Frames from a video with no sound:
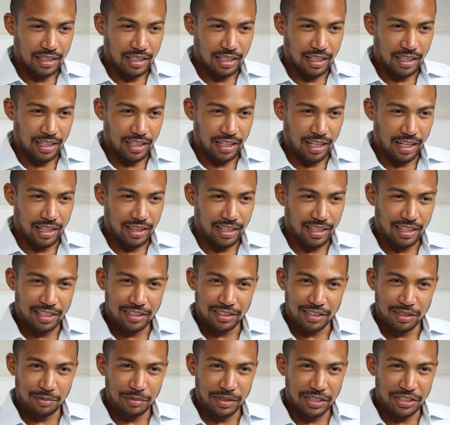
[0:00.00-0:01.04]
I think he's
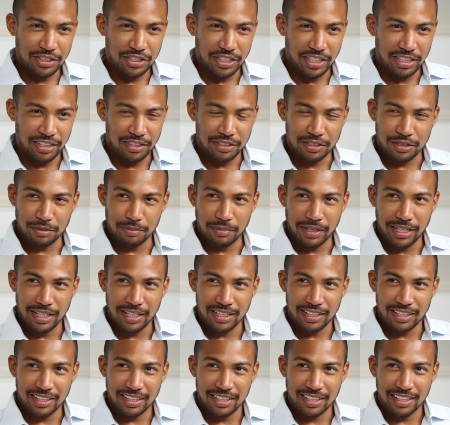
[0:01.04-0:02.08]
gonna be a changed
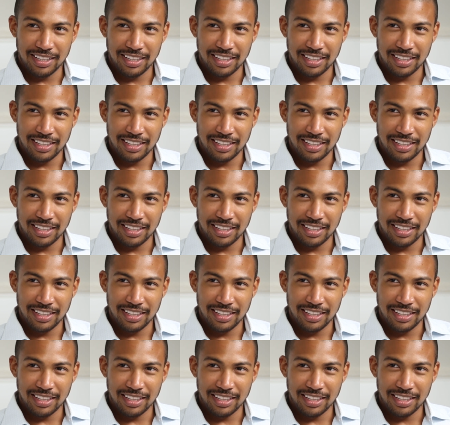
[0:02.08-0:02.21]
man.